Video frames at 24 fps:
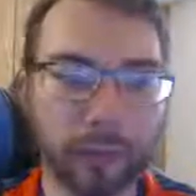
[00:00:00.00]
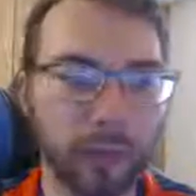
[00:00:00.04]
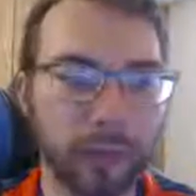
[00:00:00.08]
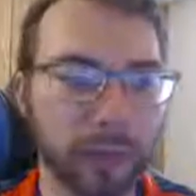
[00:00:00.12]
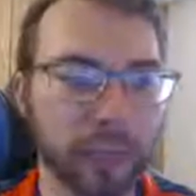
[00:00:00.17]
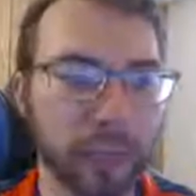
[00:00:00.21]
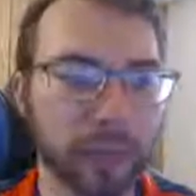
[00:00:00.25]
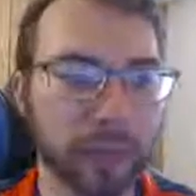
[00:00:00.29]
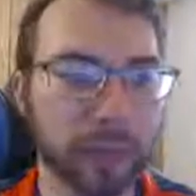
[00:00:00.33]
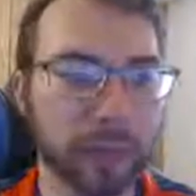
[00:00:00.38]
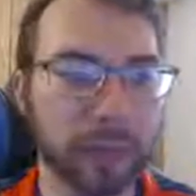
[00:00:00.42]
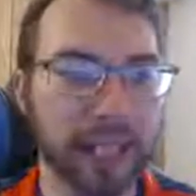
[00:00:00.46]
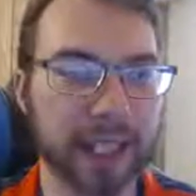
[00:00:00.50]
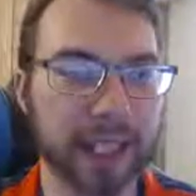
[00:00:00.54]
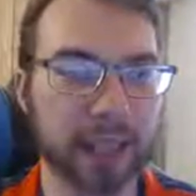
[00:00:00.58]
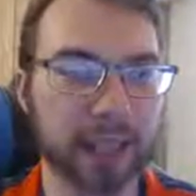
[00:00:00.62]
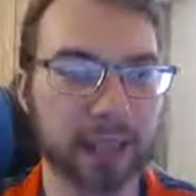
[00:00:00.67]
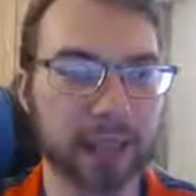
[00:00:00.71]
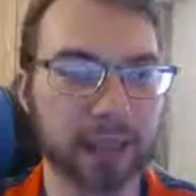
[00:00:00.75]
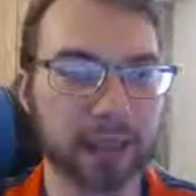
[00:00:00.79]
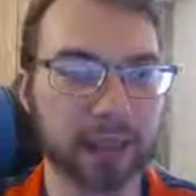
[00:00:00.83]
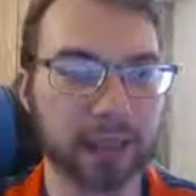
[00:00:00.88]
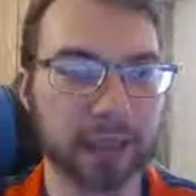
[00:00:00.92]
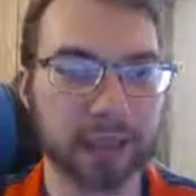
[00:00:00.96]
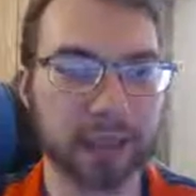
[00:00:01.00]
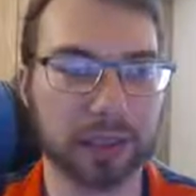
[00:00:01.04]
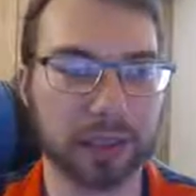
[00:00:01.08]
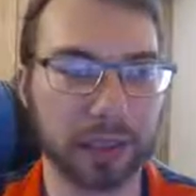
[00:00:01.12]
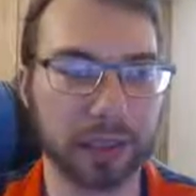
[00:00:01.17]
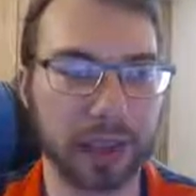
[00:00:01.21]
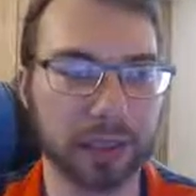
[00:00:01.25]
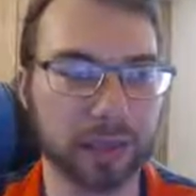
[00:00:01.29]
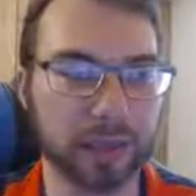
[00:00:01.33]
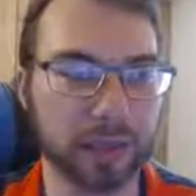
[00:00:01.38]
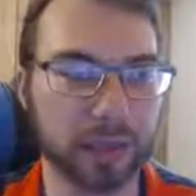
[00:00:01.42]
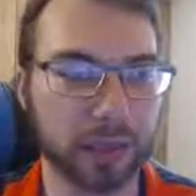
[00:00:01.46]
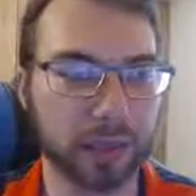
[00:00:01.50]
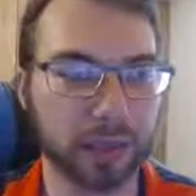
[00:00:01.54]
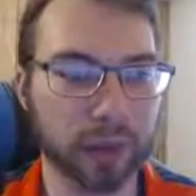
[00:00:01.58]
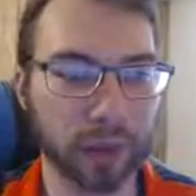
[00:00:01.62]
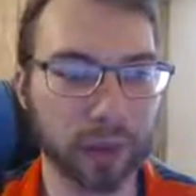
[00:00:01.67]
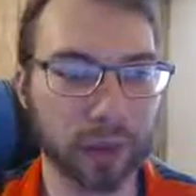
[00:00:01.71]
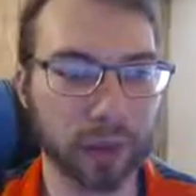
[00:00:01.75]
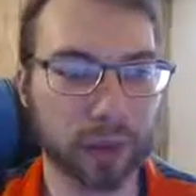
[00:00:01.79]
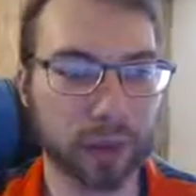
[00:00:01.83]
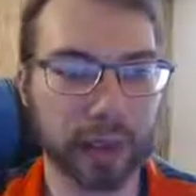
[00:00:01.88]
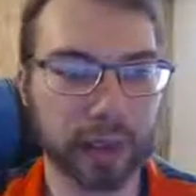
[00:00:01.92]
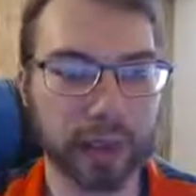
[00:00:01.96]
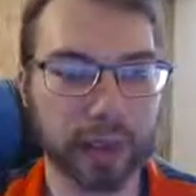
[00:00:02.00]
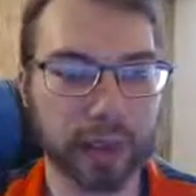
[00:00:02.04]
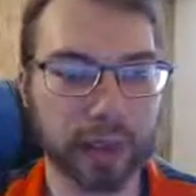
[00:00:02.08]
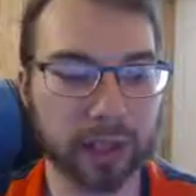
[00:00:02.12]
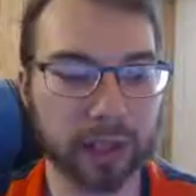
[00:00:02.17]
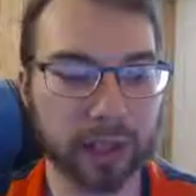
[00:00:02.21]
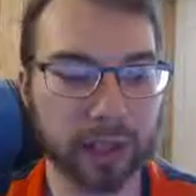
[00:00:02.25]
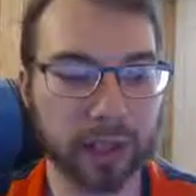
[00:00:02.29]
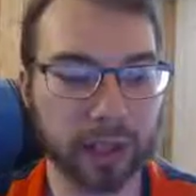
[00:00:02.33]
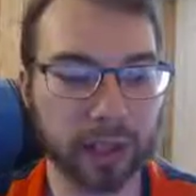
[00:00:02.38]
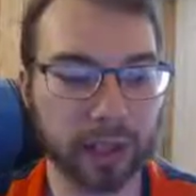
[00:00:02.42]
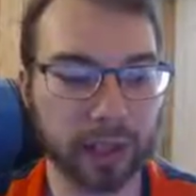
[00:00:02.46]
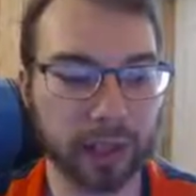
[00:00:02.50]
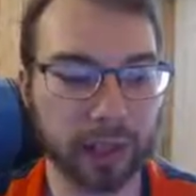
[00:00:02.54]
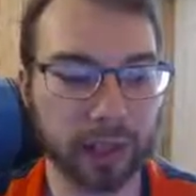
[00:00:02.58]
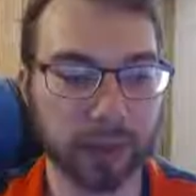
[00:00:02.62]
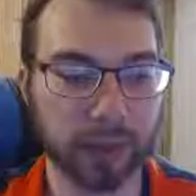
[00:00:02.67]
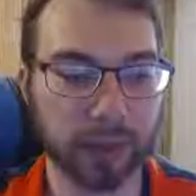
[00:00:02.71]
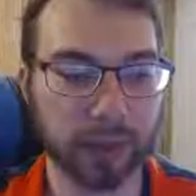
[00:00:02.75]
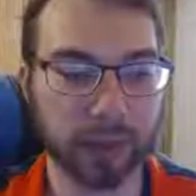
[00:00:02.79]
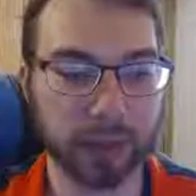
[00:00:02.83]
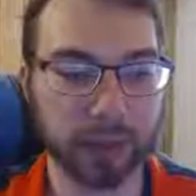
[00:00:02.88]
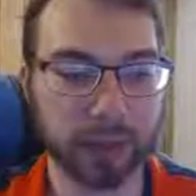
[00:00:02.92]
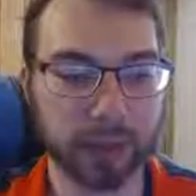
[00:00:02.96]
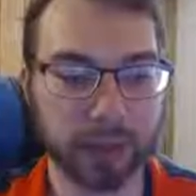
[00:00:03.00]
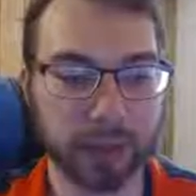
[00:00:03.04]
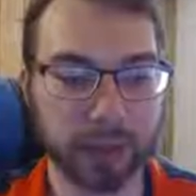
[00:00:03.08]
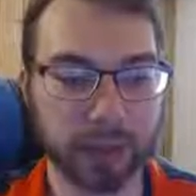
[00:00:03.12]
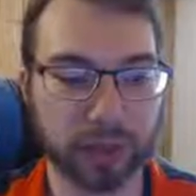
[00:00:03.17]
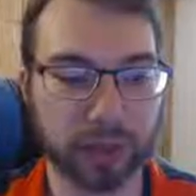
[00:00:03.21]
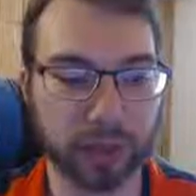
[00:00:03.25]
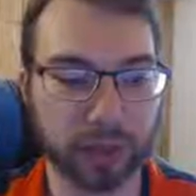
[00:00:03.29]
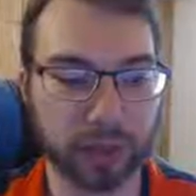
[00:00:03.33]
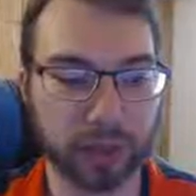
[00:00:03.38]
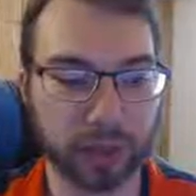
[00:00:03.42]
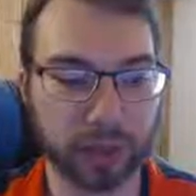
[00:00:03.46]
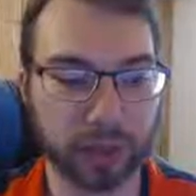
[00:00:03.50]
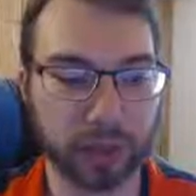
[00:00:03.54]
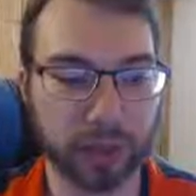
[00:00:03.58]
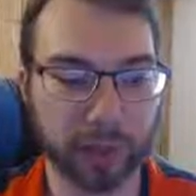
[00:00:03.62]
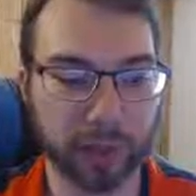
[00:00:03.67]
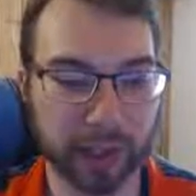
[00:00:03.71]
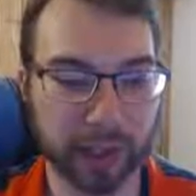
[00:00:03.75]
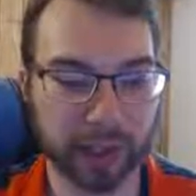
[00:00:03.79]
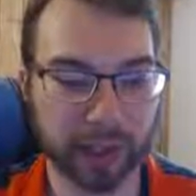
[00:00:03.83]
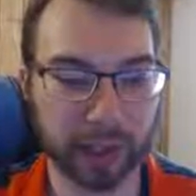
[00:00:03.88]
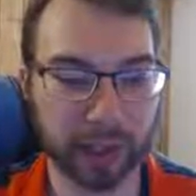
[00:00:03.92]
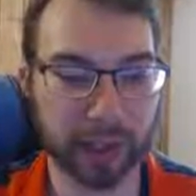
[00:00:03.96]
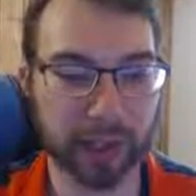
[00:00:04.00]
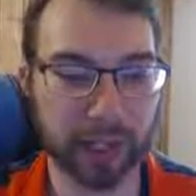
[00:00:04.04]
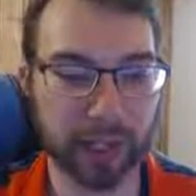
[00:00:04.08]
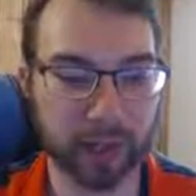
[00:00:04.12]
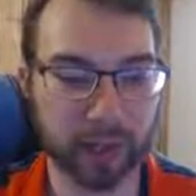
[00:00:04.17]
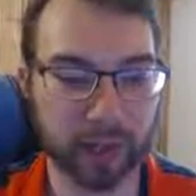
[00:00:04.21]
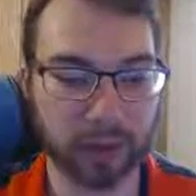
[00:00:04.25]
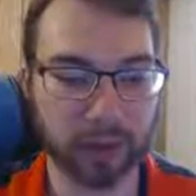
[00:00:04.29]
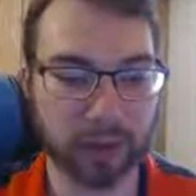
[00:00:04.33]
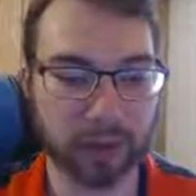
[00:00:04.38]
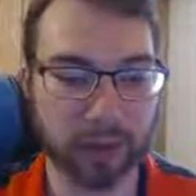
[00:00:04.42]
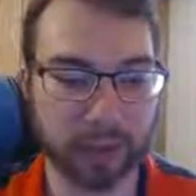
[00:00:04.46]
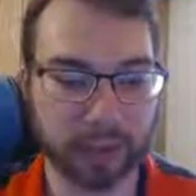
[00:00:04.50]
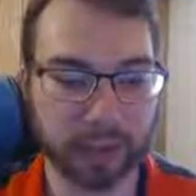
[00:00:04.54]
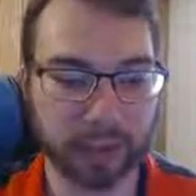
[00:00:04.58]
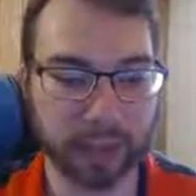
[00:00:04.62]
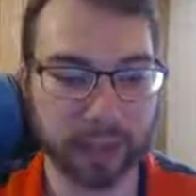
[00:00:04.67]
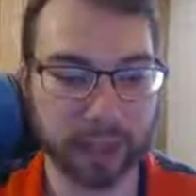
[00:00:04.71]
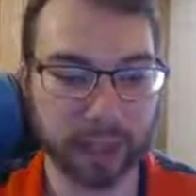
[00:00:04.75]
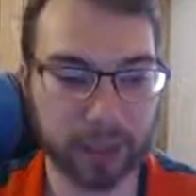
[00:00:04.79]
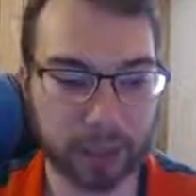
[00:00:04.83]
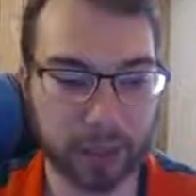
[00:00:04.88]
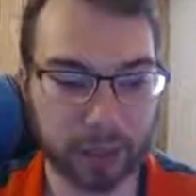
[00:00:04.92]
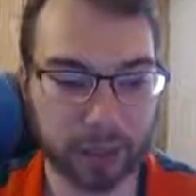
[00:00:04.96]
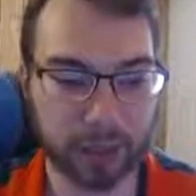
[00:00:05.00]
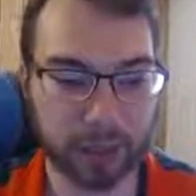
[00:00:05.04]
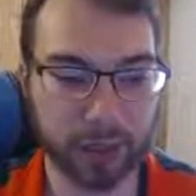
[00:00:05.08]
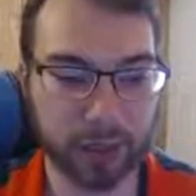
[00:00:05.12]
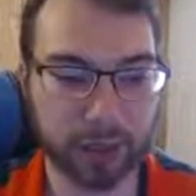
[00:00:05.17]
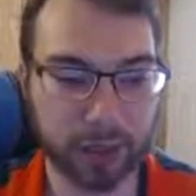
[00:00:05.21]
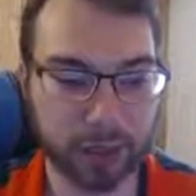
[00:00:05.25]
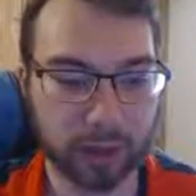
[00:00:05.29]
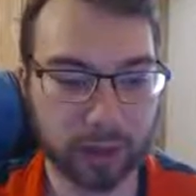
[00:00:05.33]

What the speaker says: He's playing Lawful Warrior. When this card destroys the opponent's monster for battle, inflict damage.